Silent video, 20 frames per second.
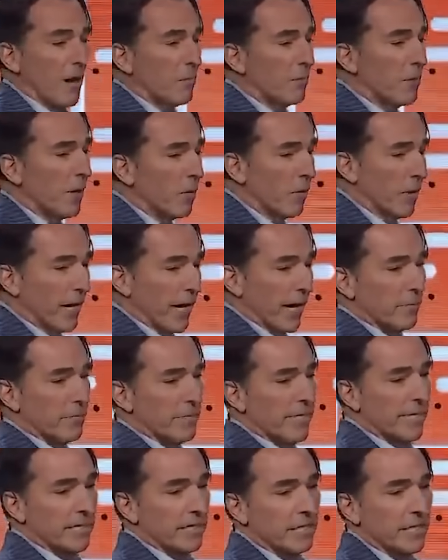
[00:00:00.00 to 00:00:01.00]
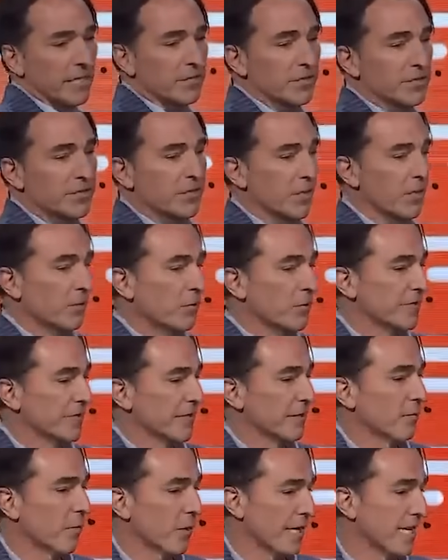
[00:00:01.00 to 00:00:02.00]
But what I immediately understood was
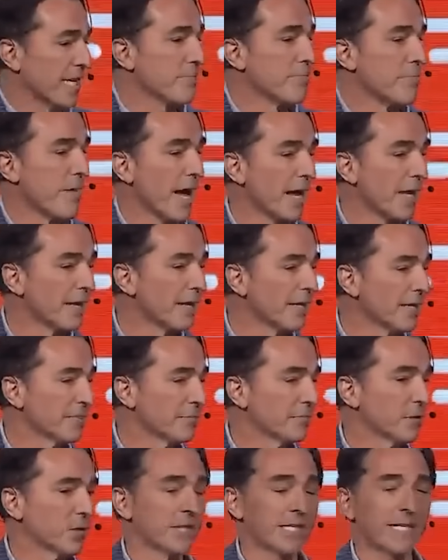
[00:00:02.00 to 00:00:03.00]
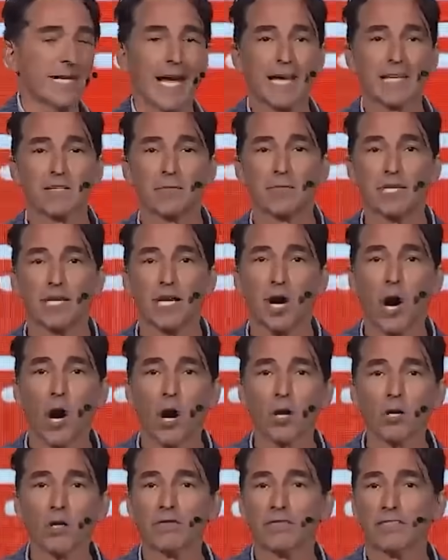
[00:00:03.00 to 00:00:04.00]
what he meant. This building had to be
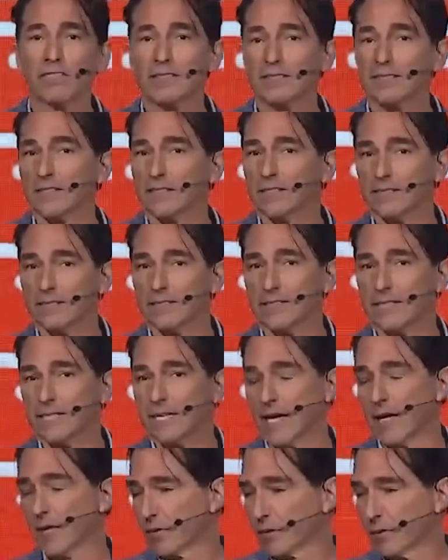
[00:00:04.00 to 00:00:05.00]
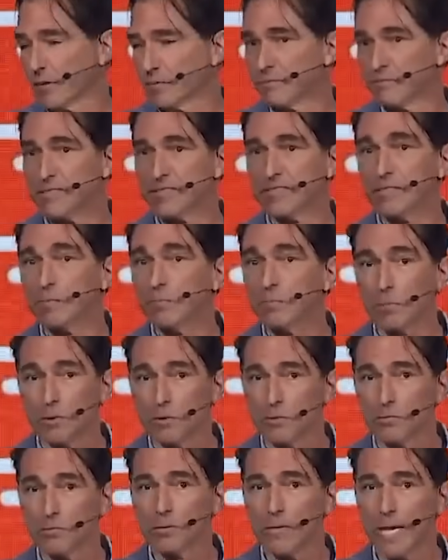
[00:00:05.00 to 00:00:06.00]
all of these things together,
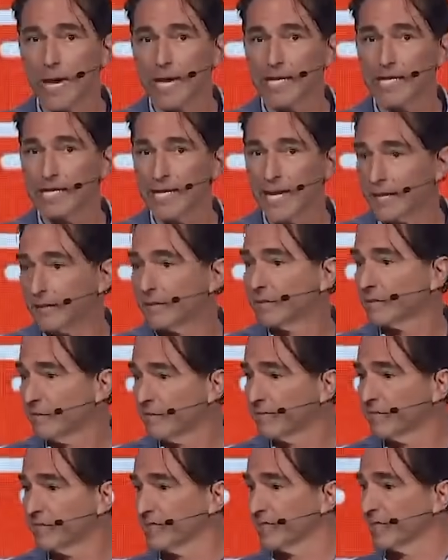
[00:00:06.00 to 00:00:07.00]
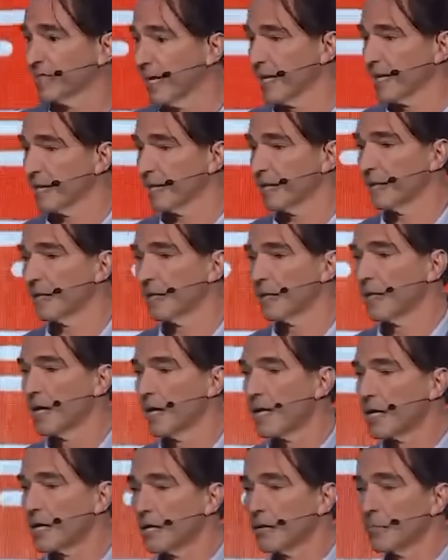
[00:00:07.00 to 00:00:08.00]
simple and yet sophisticated,
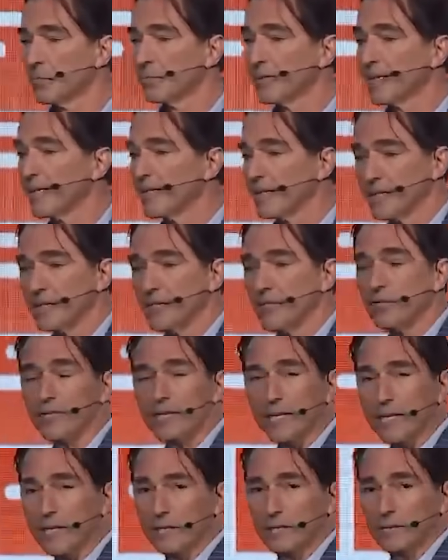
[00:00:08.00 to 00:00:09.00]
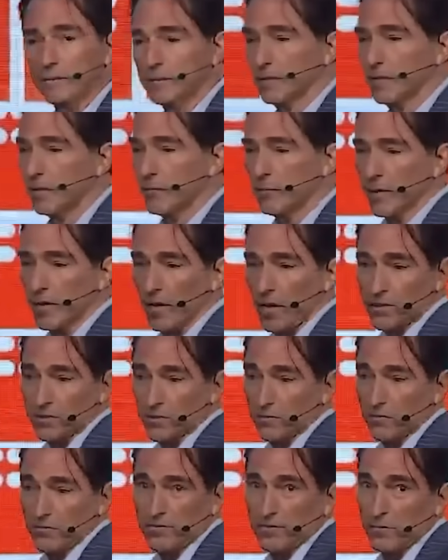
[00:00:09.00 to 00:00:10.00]
completely unique, but
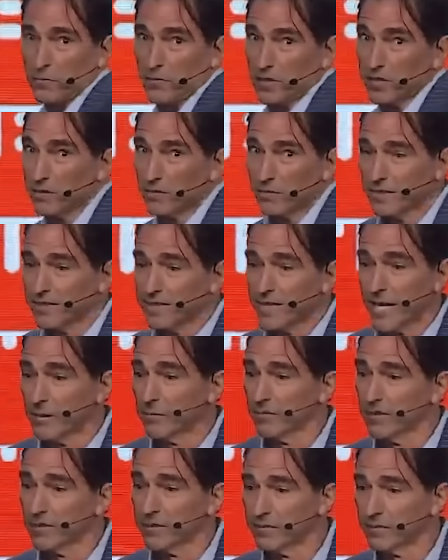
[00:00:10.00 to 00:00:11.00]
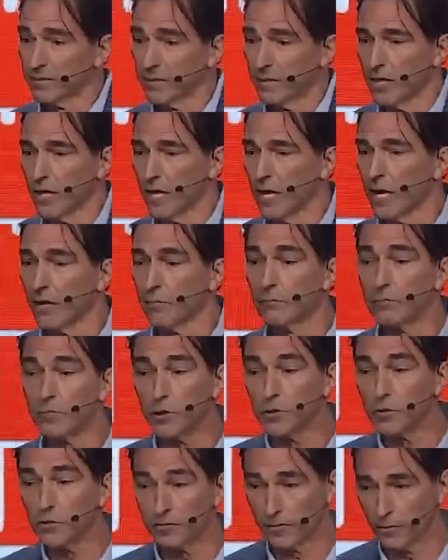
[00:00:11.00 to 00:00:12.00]
also familiar and timeless,
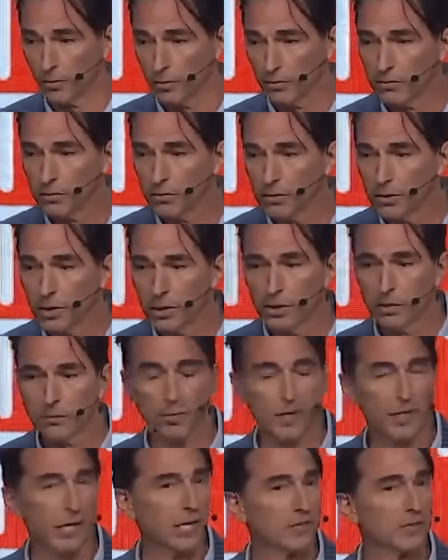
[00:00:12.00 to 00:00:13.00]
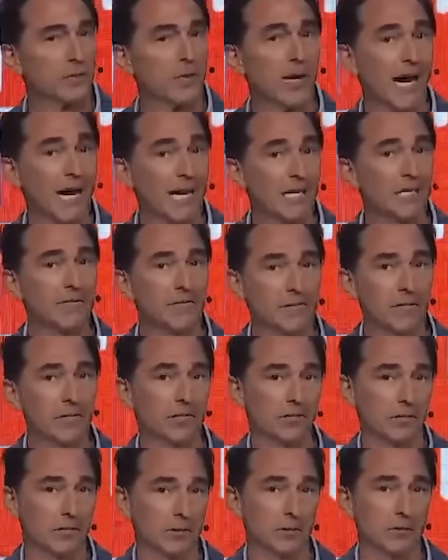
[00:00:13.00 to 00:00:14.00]
beautiful, but also highly
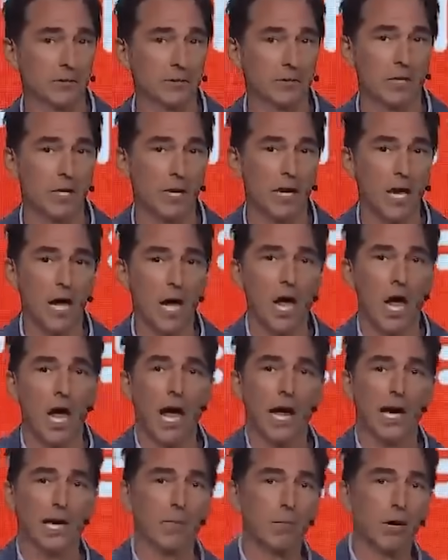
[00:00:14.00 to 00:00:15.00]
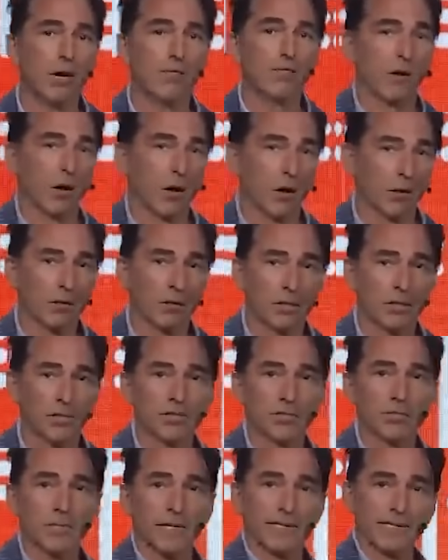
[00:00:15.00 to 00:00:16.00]
functional, and above all,
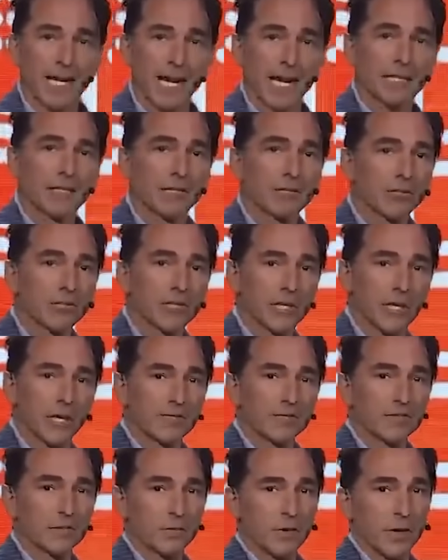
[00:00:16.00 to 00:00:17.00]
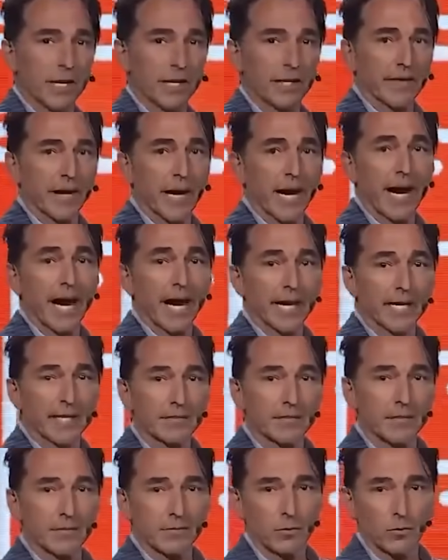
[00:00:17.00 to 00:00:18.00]
spectacular enough to bring the
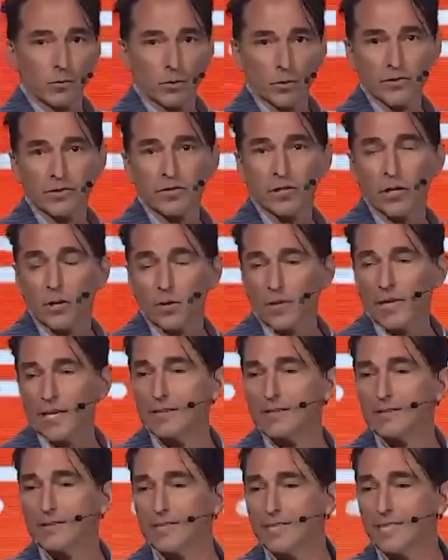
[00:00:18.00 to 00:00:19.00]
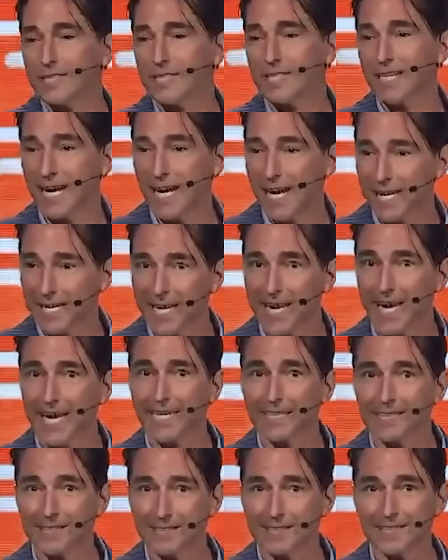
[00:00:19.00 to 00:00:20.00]
eyes of the world to OKC
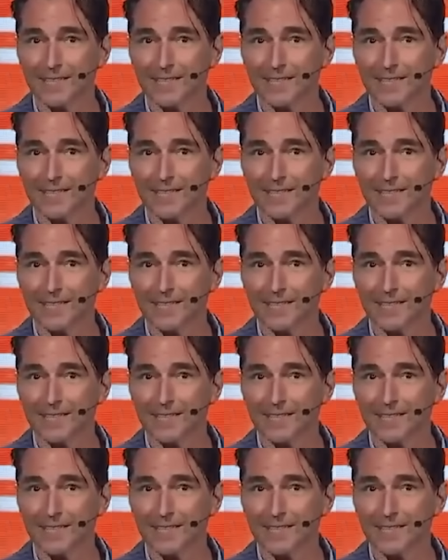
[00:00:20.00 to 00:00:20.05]
again.